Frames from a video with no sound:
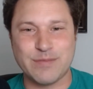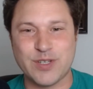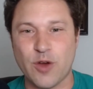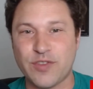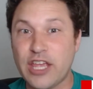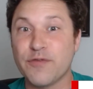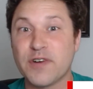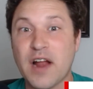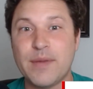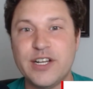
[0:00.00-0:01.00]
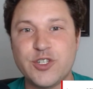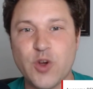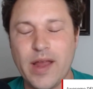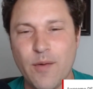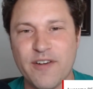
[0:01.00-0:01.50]
So thank you for coming and
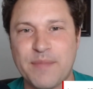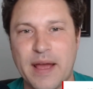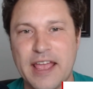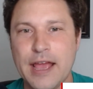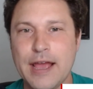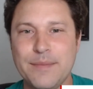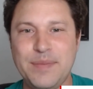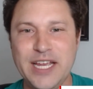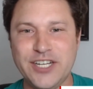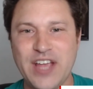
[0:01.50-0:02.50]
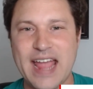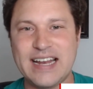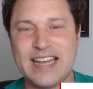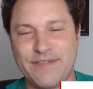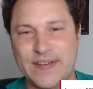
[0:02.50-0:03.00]
joining one of my
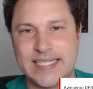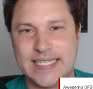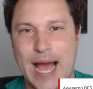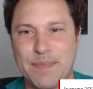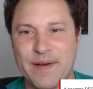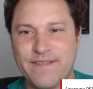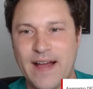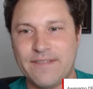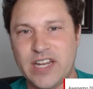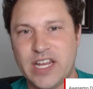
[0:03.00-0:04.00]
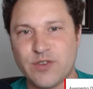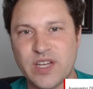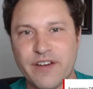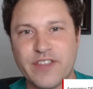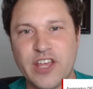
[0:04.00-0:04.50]
PGA DFS top five videos
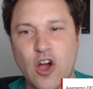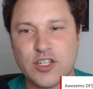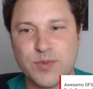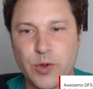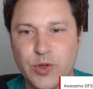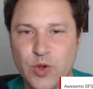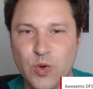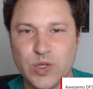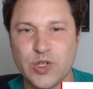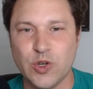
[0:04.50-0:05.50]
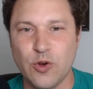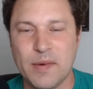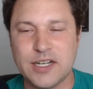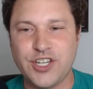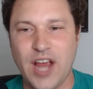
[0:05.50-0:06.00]
here for the Awesemo
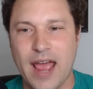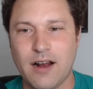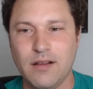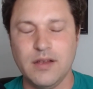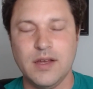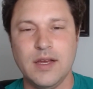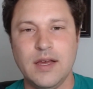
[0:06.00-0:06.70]
YouTube channel.